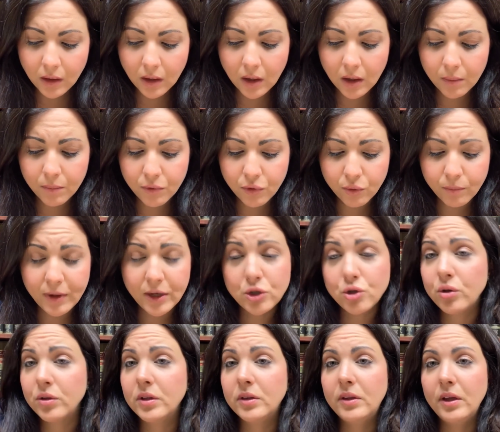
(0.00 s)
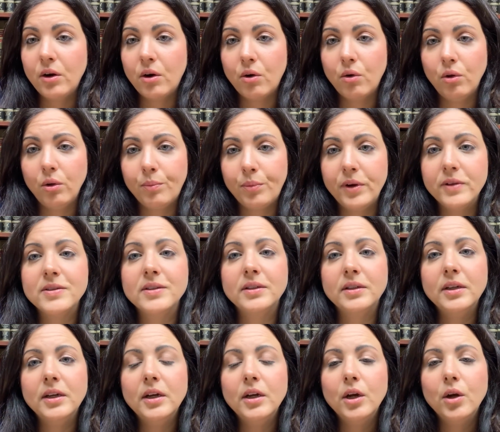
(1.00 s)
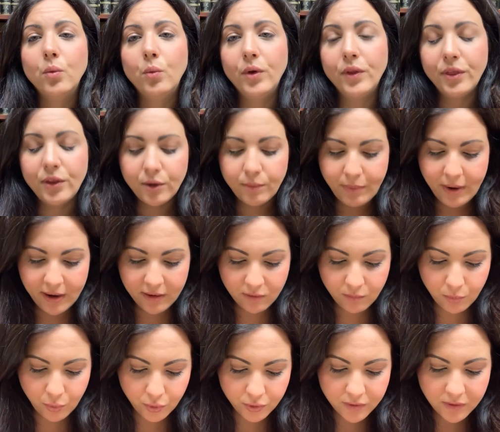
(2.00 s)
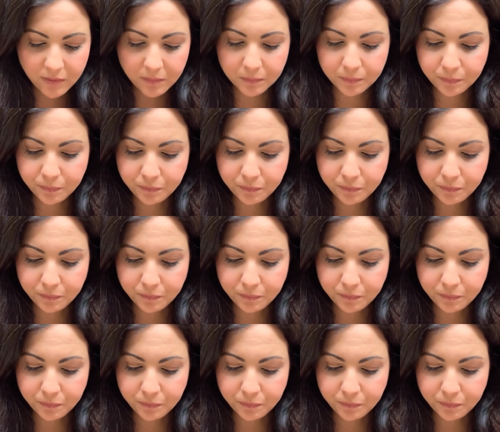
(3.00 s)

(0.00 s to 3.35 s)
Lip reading: So make sure that they are all present with their passports.